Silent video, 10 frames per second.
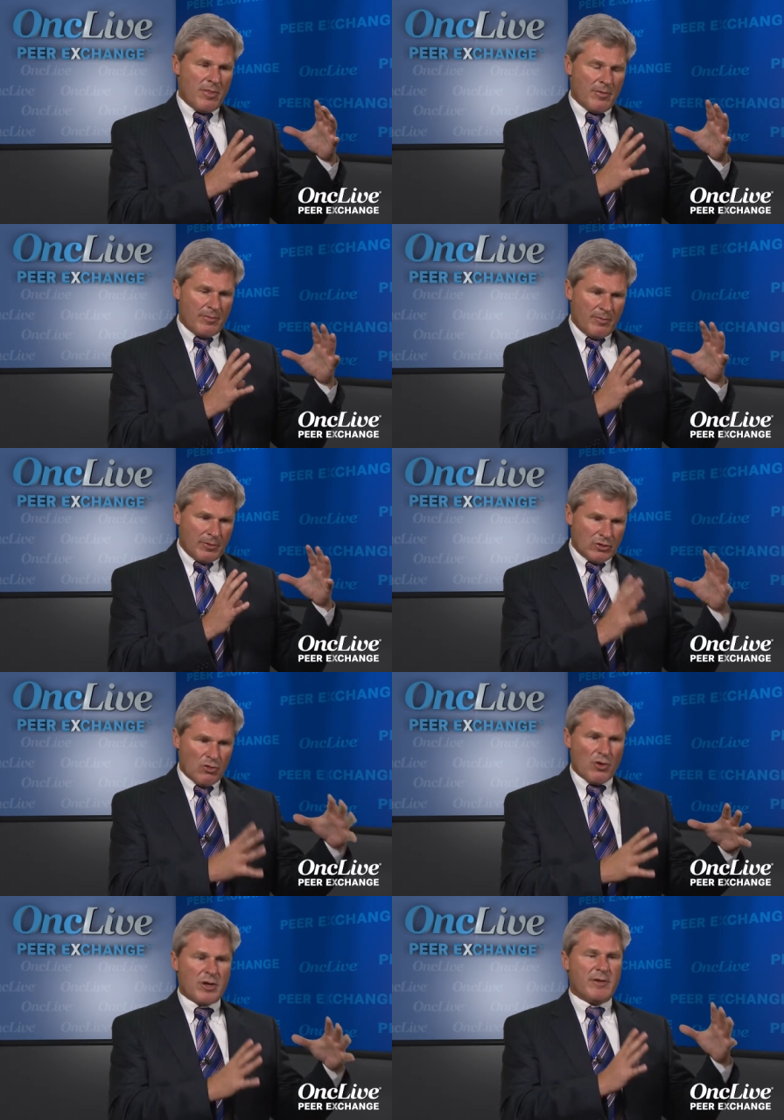the, the
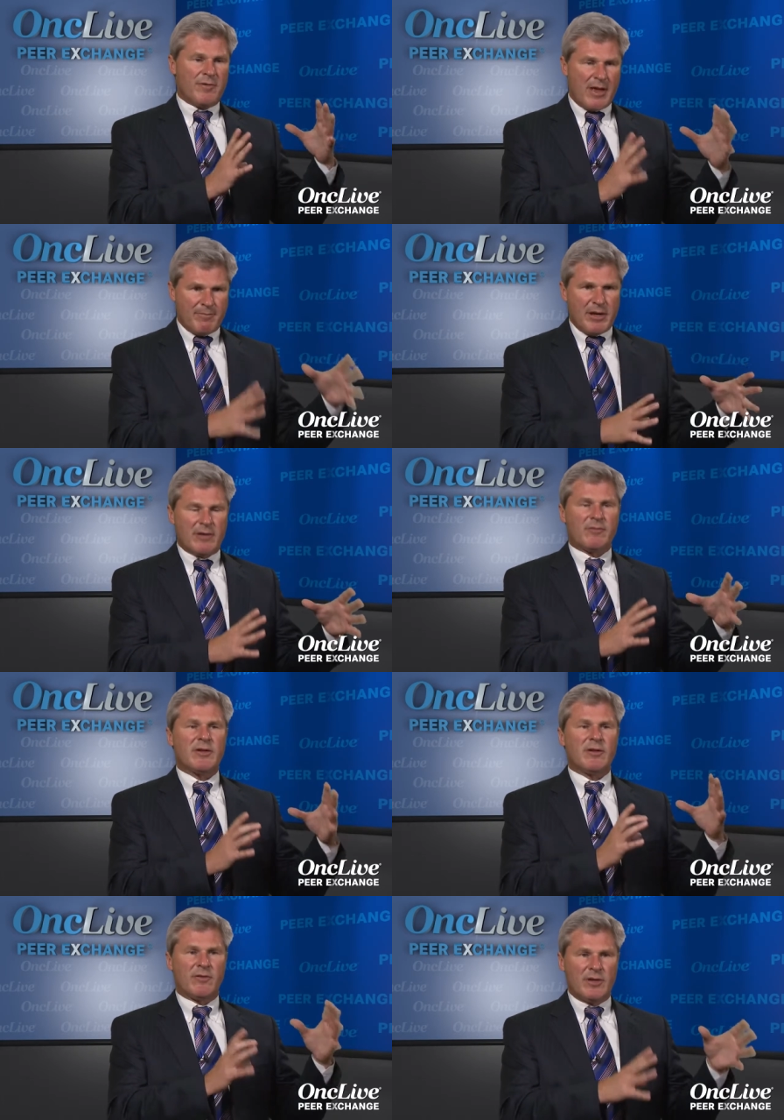majority of that
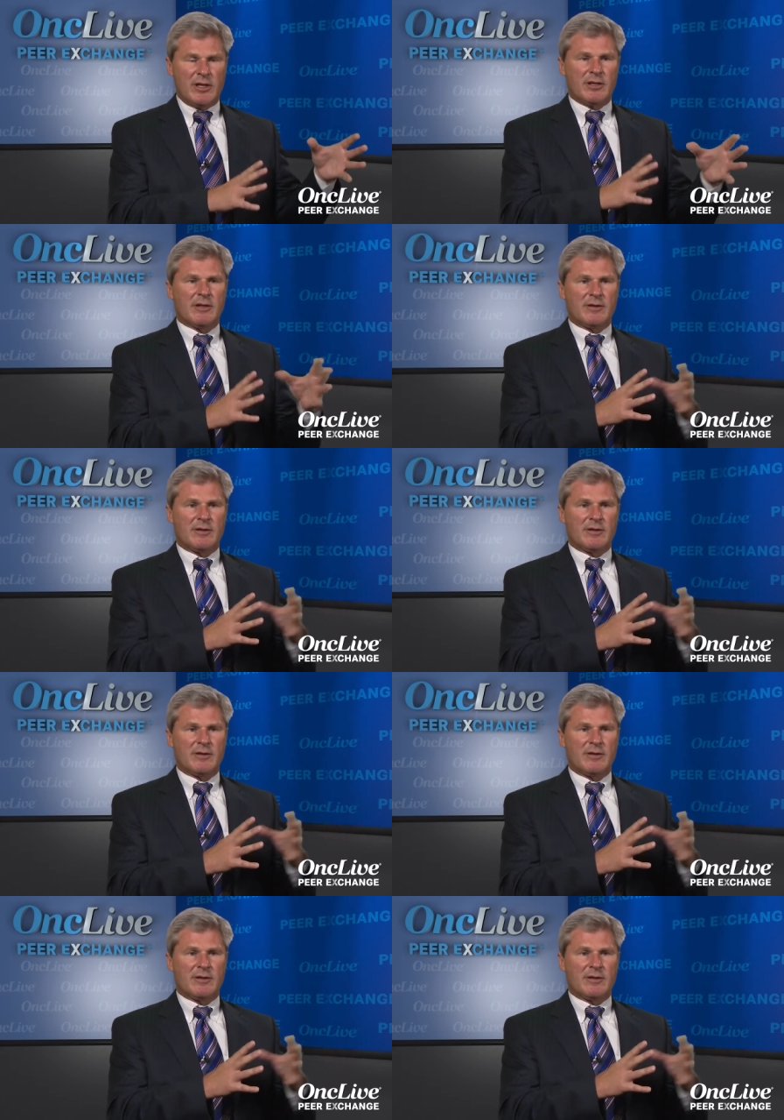benefit is seen in